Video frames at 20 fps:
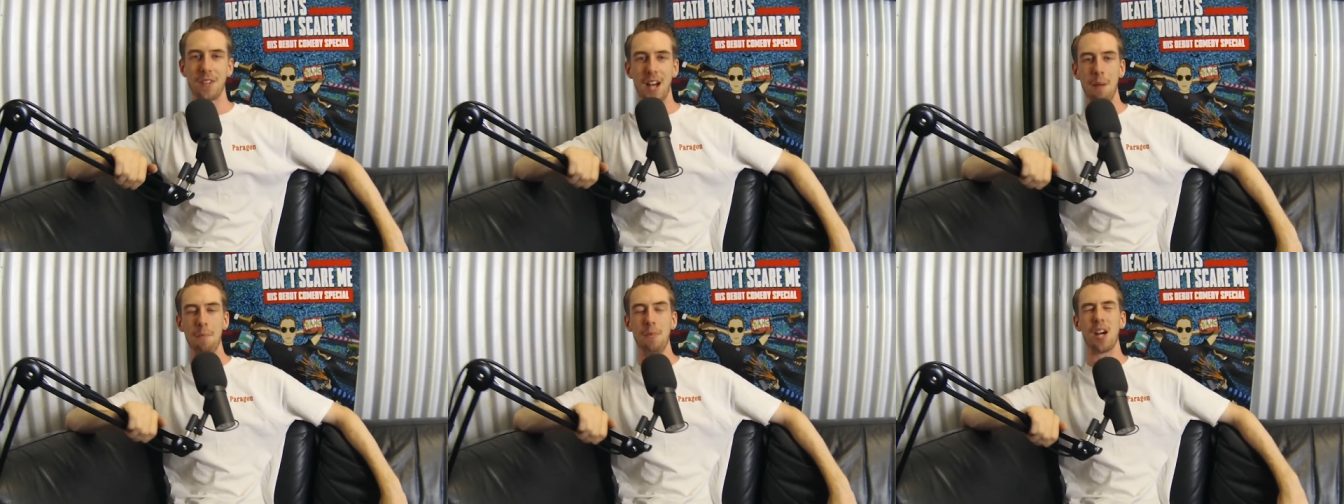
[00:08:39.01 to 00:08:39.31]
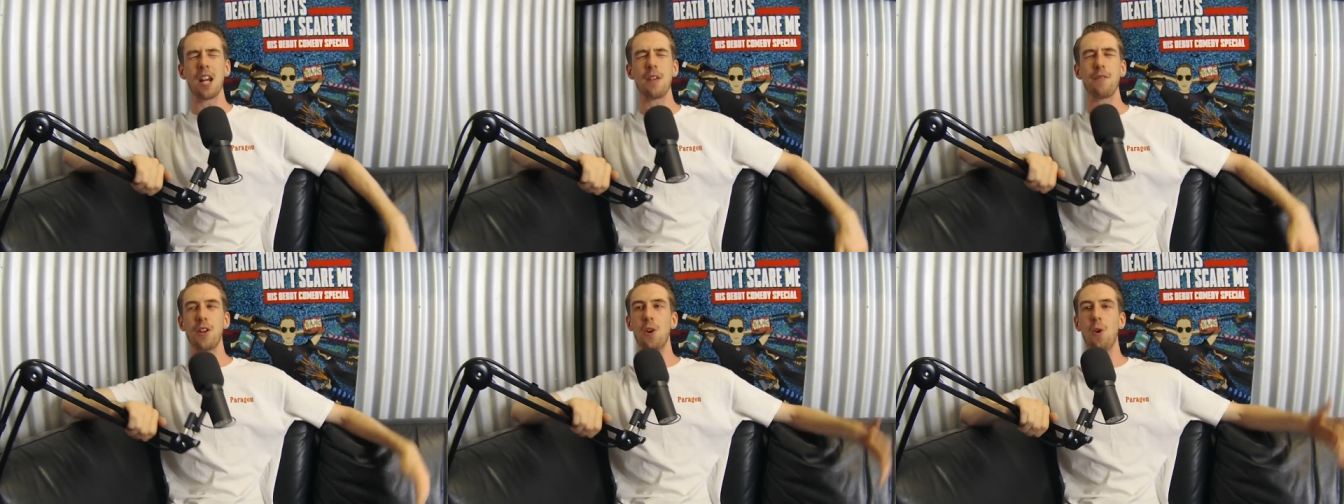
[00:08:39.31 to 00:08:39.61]
I'm
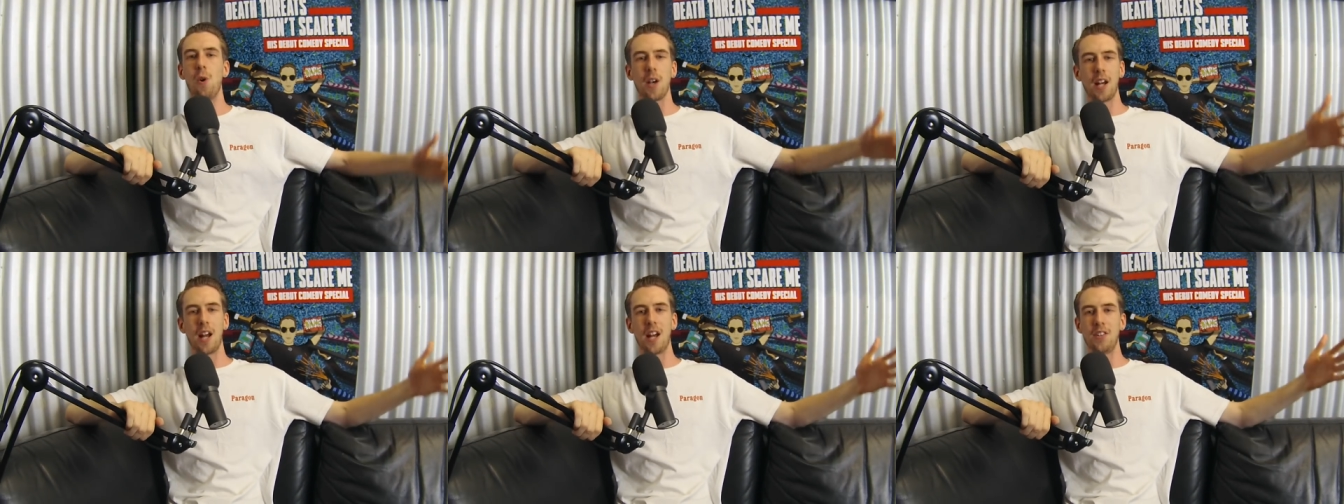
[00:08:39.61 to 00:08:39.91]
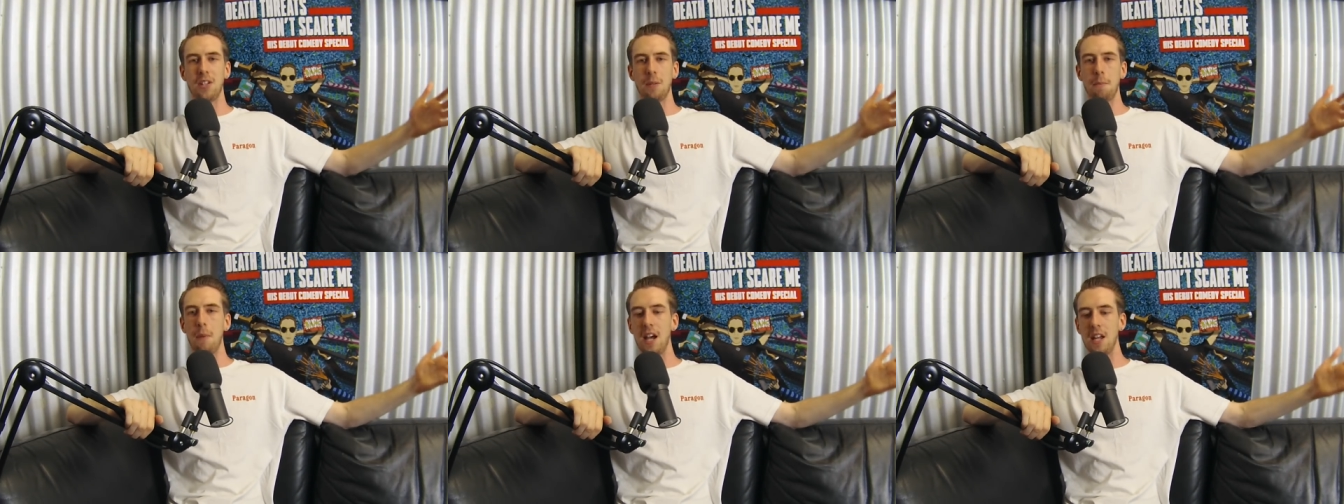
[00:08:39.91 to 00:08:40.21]
not even
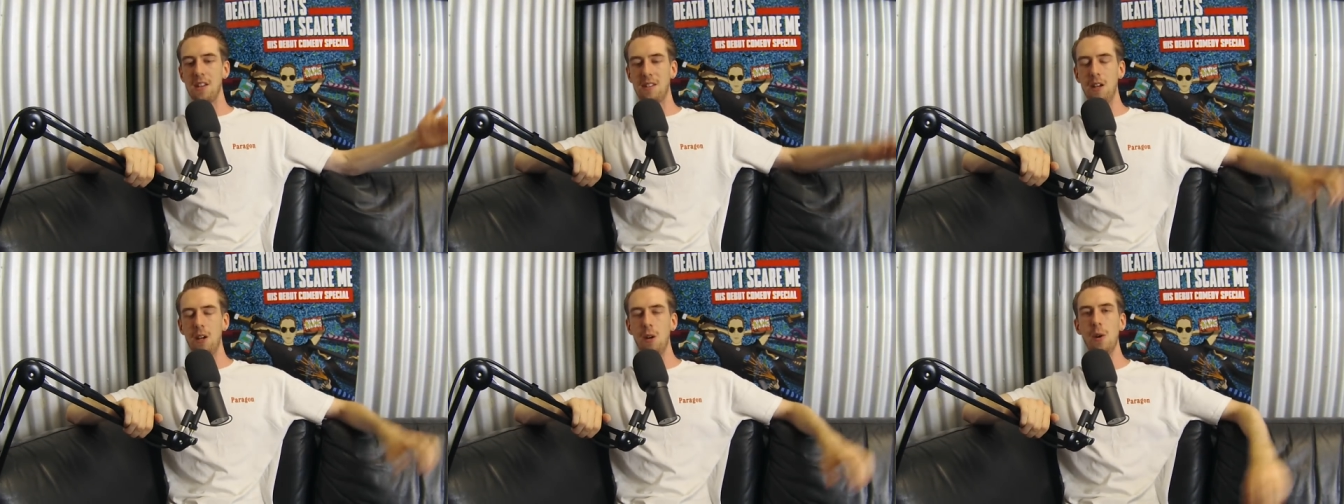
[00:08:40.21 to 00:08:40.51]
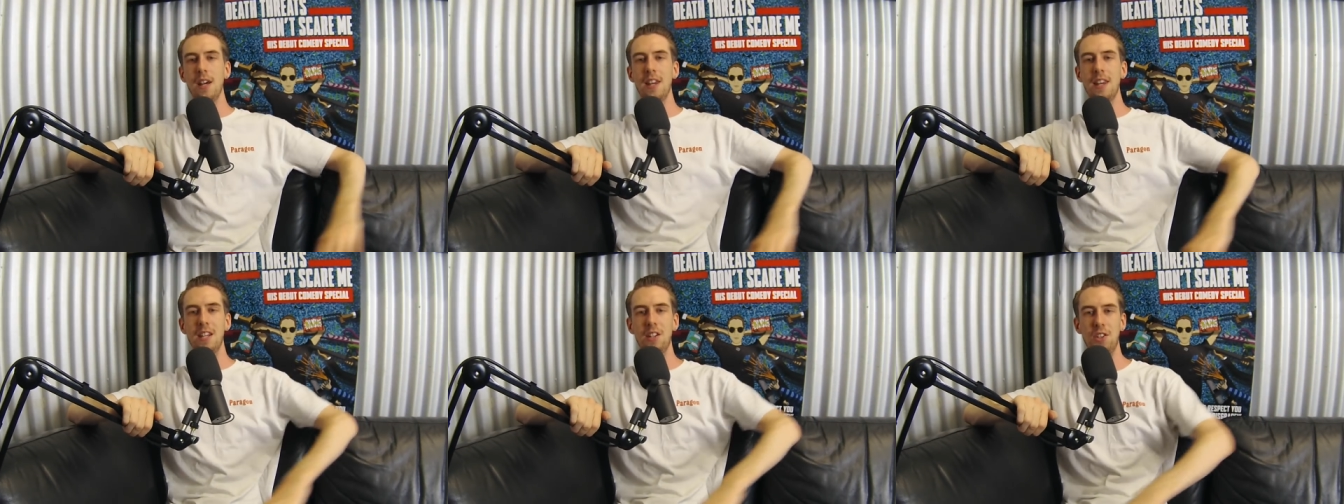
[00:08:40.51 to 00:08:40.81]
organizing my
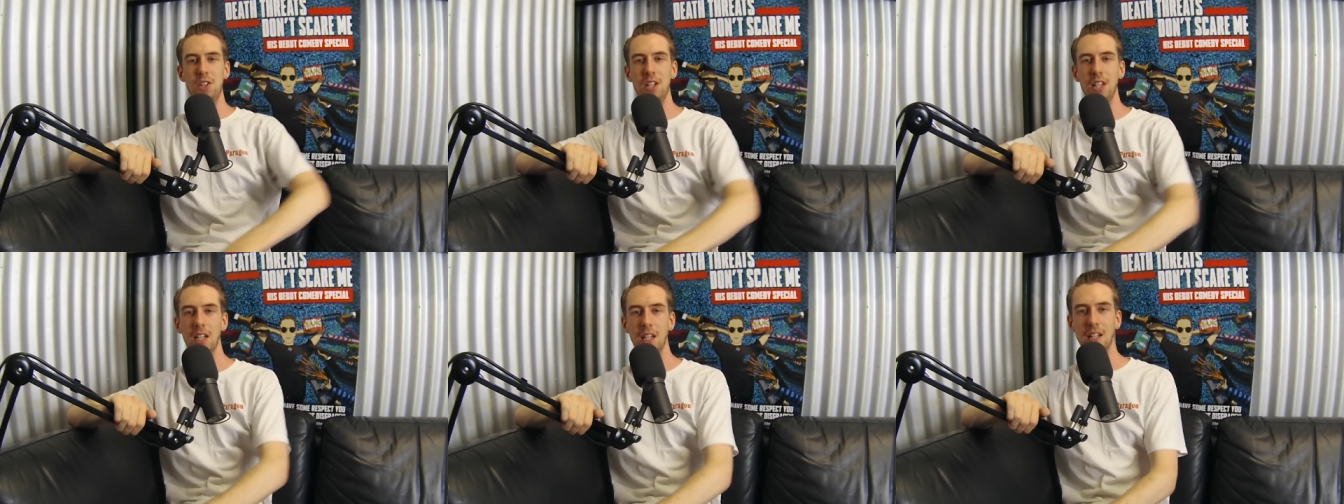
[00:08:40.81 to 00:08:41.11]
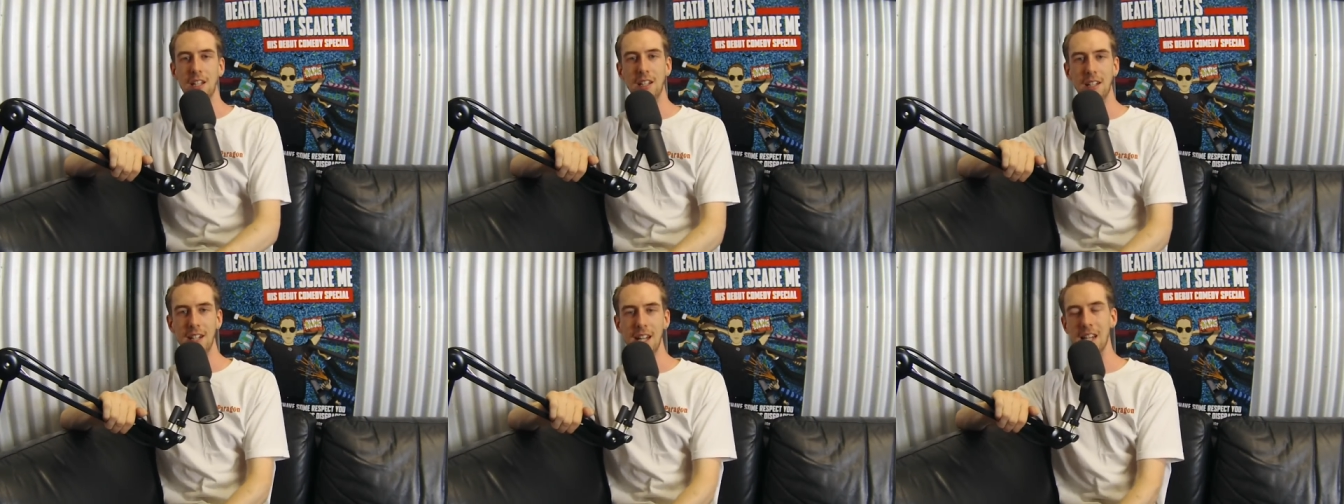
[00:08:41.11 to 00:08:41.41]
tour this year,
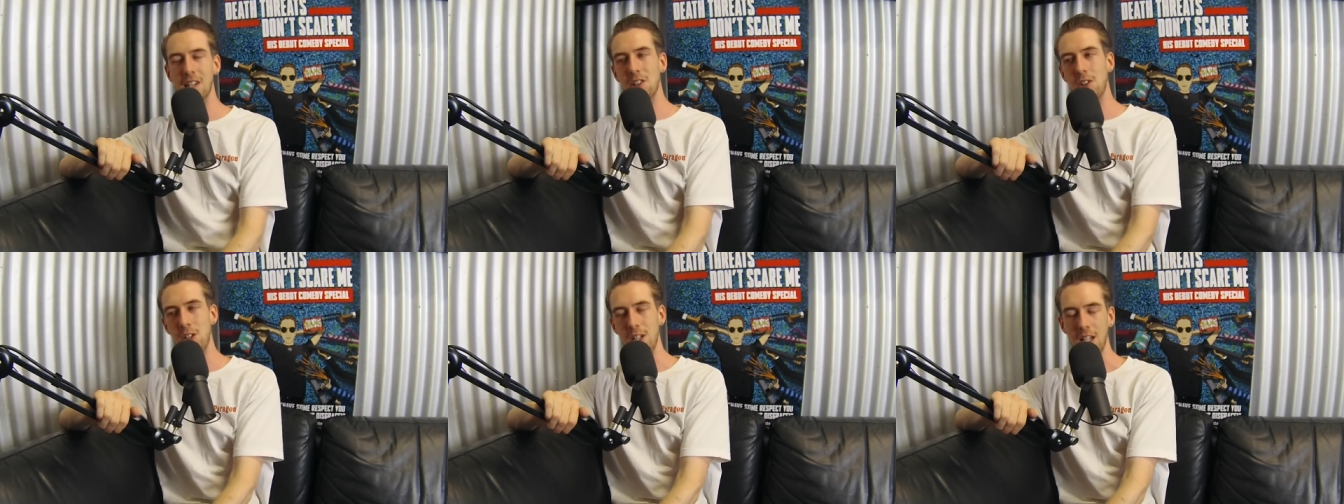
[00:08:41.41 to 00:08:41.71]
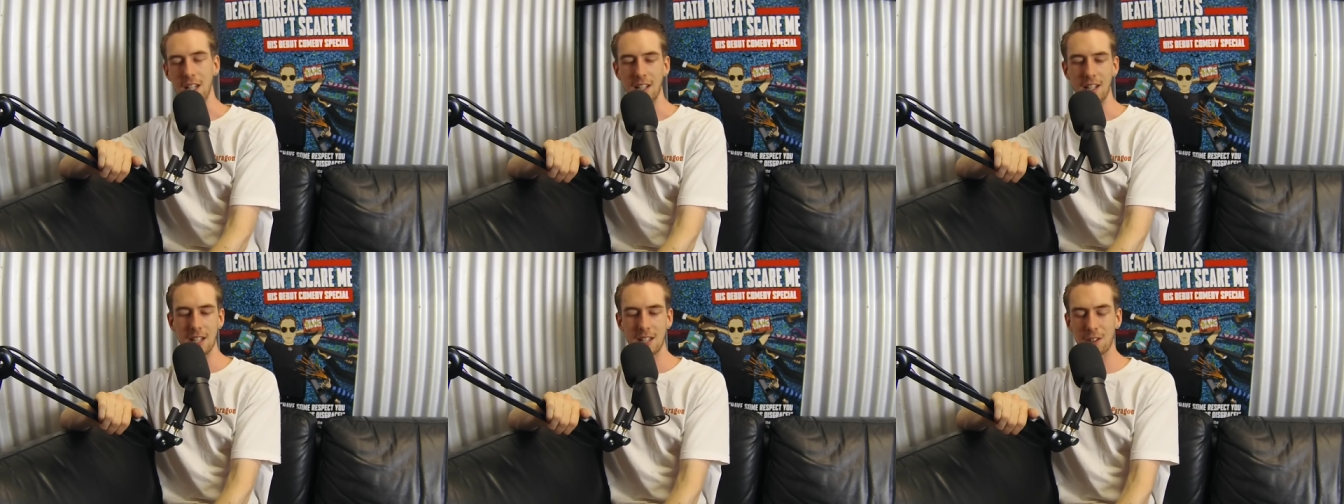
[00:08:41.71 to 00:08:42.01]
next
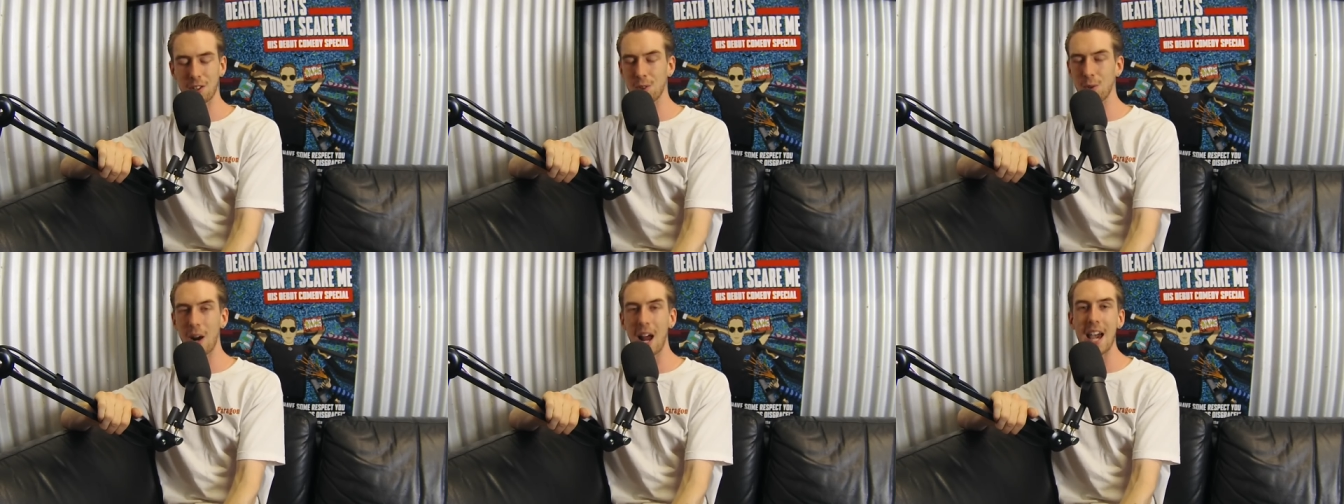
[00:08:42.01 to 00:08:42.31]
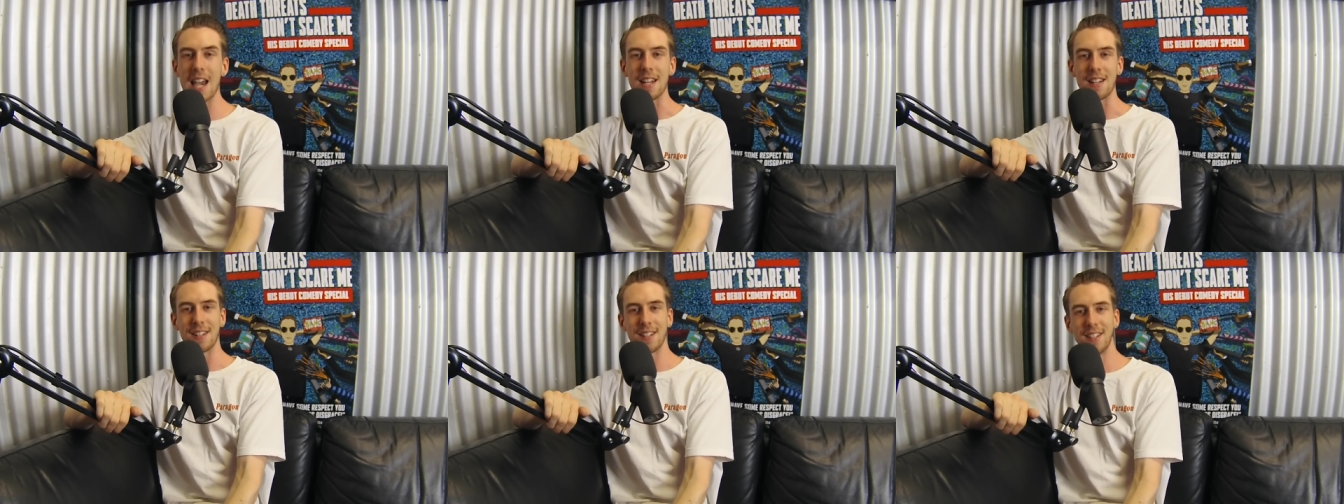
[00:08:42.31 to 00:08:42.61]
year. It's
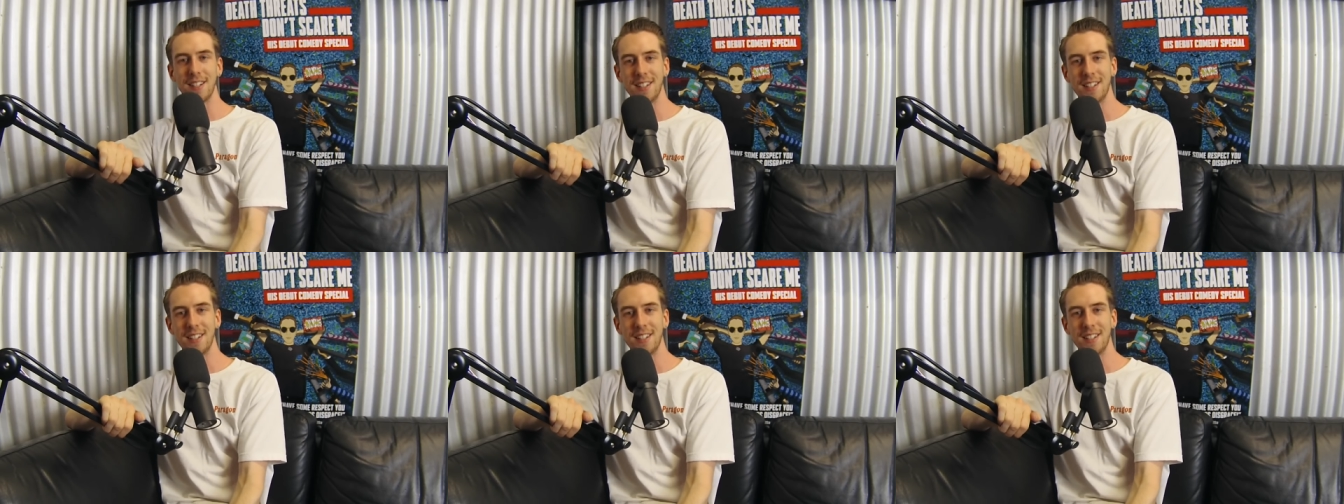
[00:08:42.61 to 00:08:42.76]
great.